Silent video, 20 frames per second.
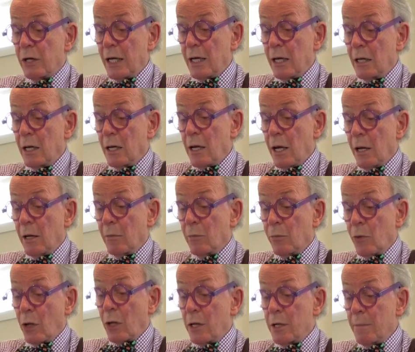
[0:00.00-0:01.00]
in
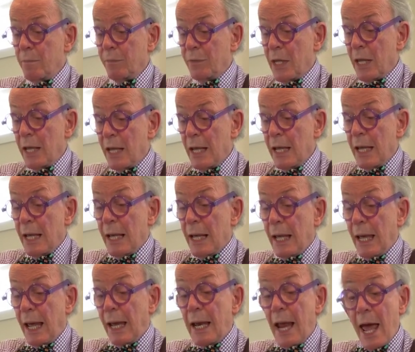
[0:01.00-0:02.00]
Brooklyn,
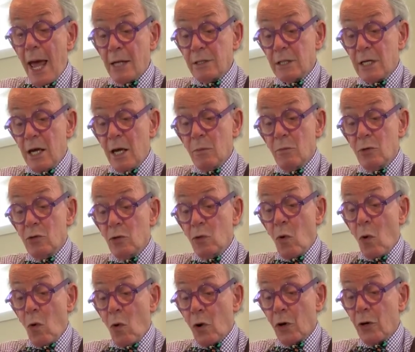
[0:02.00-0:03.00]
and asked him to
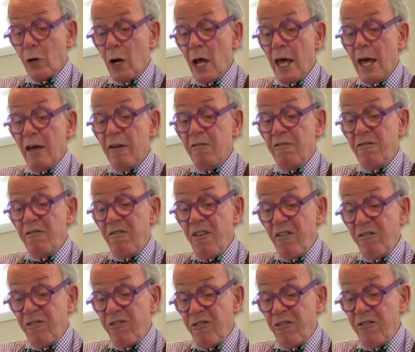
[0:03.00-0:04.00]
order
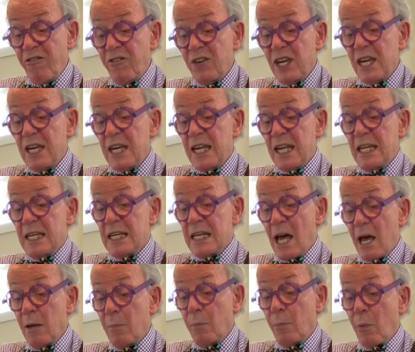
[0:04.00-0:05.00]
50
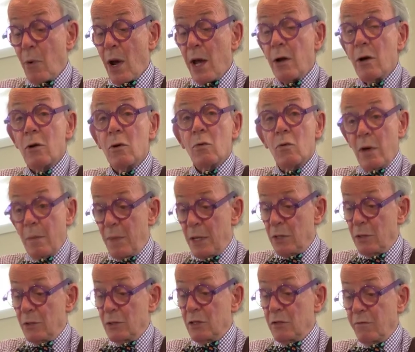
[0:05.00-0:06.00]
typewriter
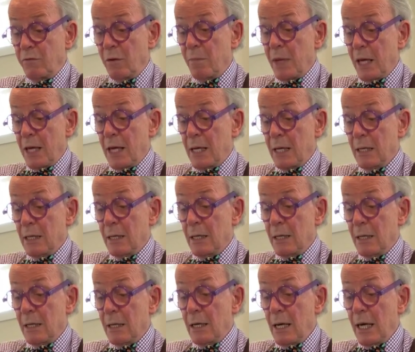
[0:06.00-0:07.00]
ribbons for me.
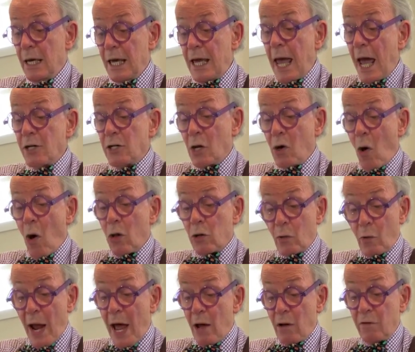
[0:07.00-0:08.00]
He had to call
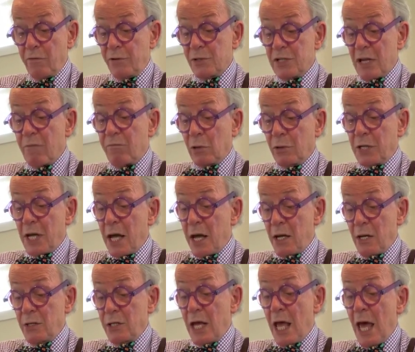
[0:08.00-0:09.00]
around for several
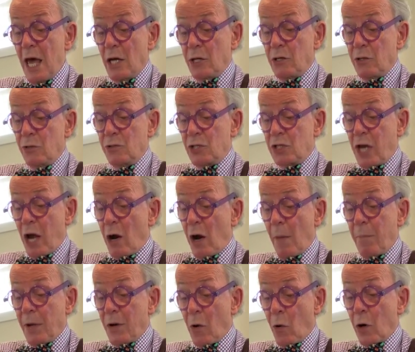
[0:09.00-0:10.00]
days to scare
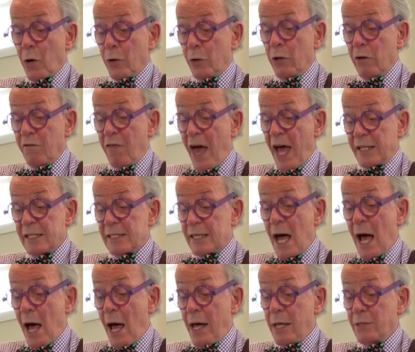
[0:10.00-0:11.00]
up an order of that
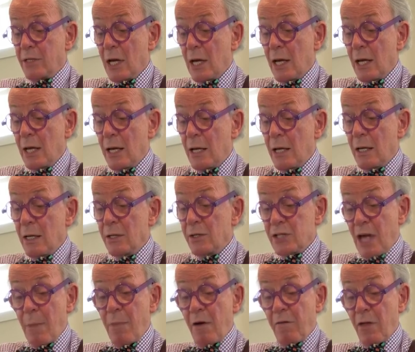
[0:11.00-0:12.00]
size.
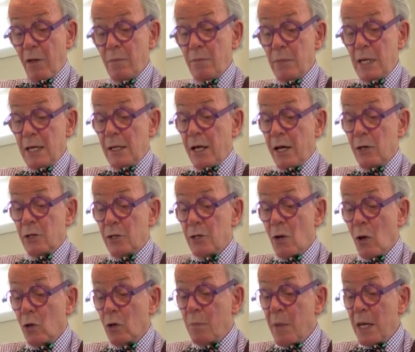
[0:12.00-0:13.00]
Some of them, he later
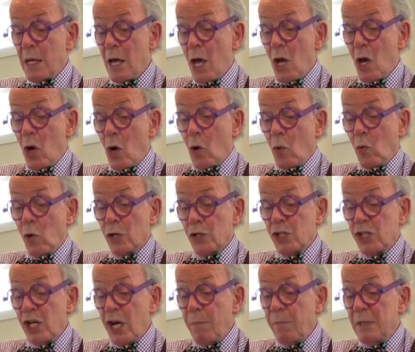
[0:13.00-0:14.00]
told me, were
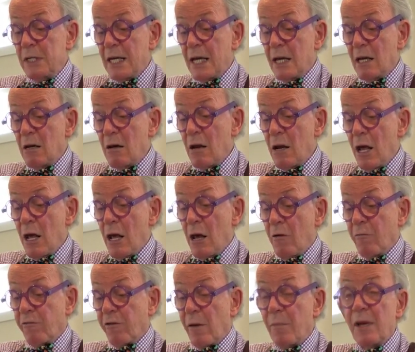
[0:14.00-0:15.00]
shipped in
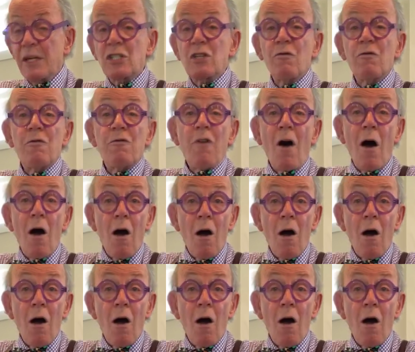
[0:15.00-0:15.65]
from as far